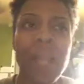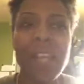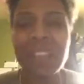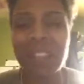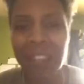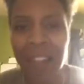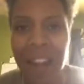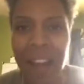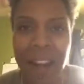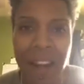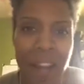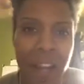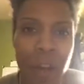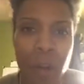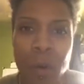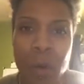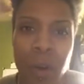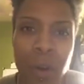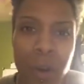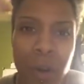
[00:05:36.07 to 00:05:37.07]
it's a lot of that
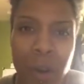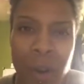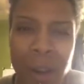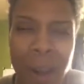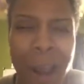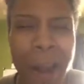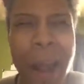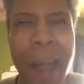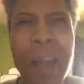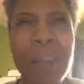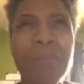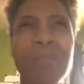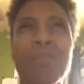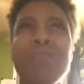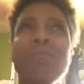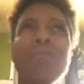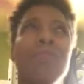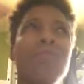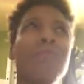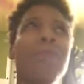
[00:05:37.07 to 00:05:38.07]
going on, and
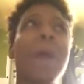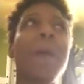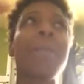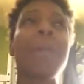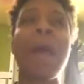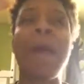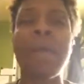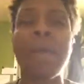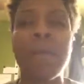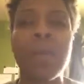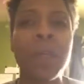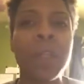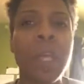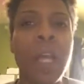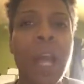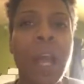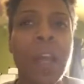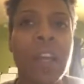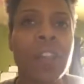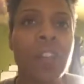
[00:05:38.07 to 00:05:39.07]
I'm not
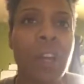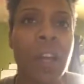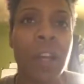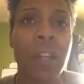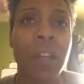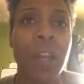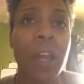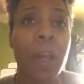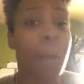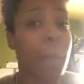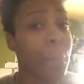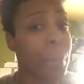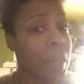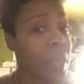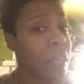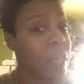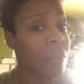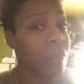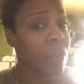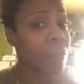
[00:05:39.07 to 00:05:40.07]
really out here trying to like
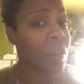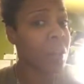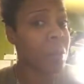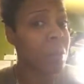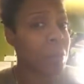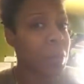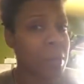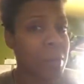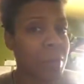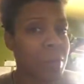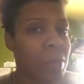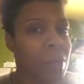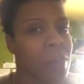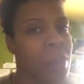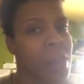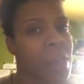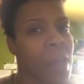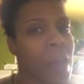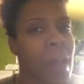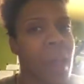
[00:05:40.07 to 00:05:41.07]
compete with other people
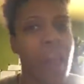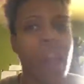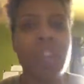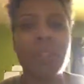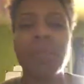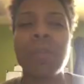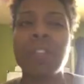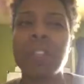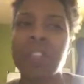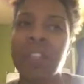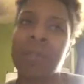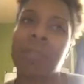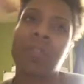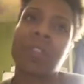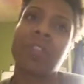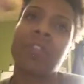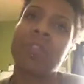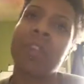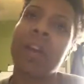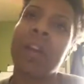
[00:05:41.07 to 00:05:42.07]
as much as I'm
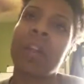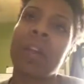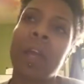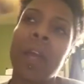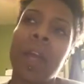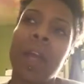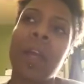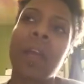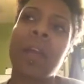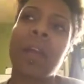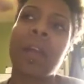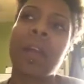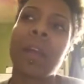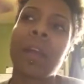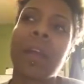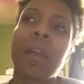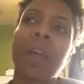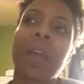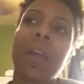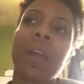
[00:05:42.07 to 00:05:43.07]
just trying to like
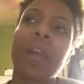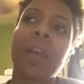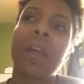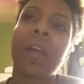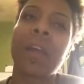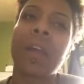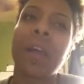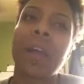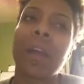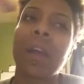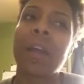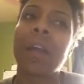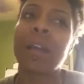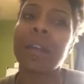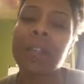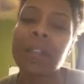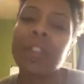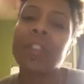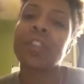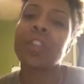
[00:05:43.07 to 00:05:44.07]

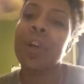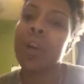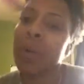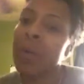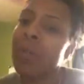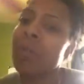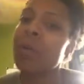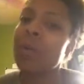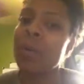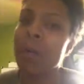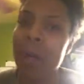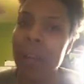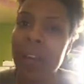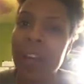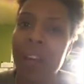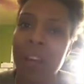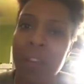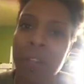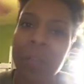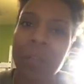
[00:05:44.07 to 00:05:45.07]
show who I
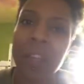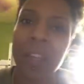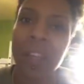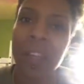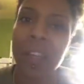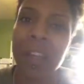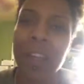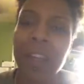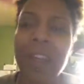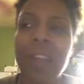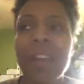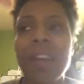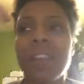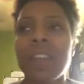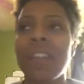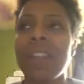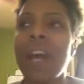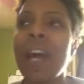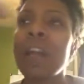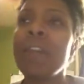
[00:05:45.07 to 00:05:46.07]
am.
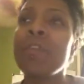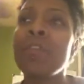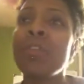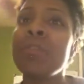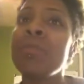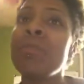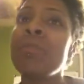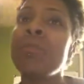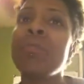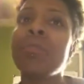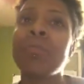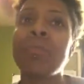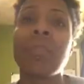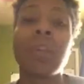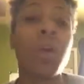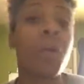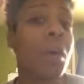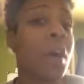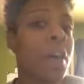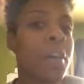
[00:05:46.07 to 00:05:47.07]
Because a lot of you
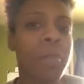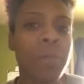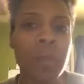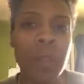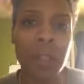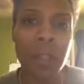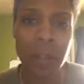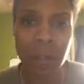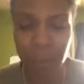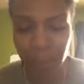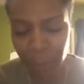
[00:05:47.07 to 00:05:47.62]
know of me,